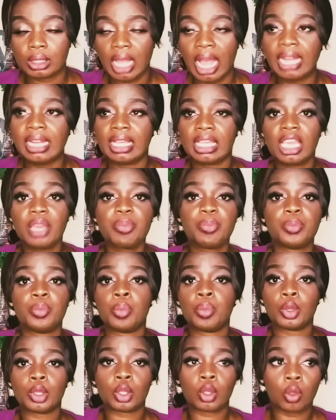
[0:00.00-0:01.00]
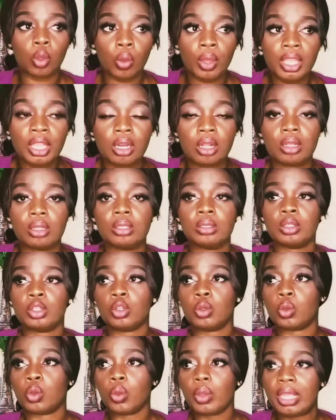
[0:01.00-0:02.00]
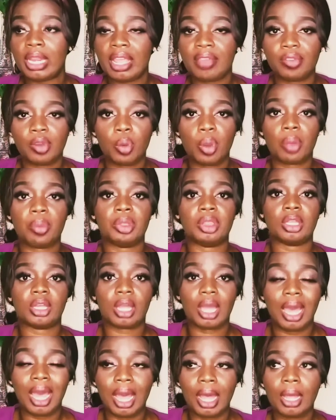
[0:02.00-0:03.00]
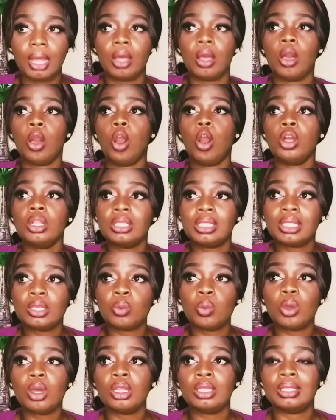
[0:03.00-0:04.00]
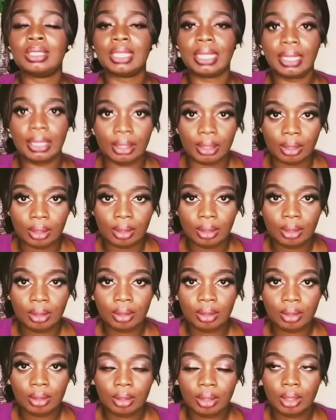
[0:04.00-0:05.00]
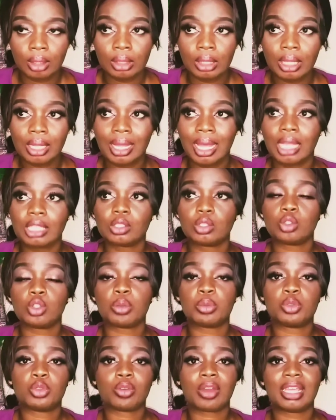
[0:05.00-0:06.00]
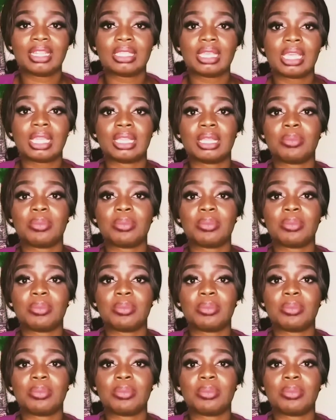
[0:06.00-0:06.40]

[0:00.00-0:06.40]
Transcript: And they keep going on, going everywhere with the car until one day, the car stops right in the